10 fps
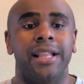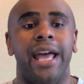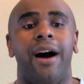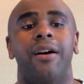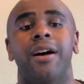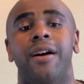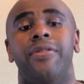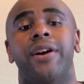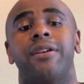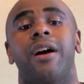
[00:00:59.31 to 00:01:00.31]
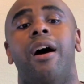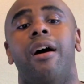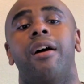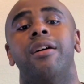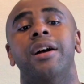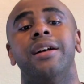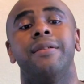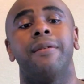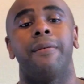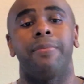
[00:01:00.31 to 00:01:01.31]
Now, I
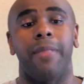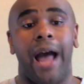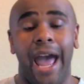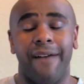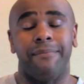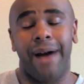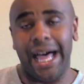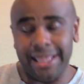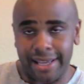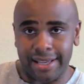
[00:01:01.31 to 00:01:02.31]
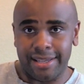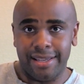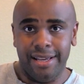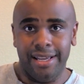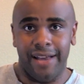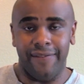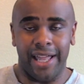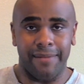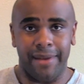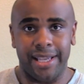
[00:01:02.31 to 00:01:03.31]
have my list of
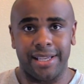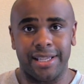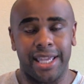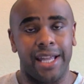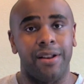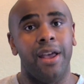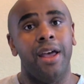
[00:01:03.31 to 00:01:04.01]
LMSs that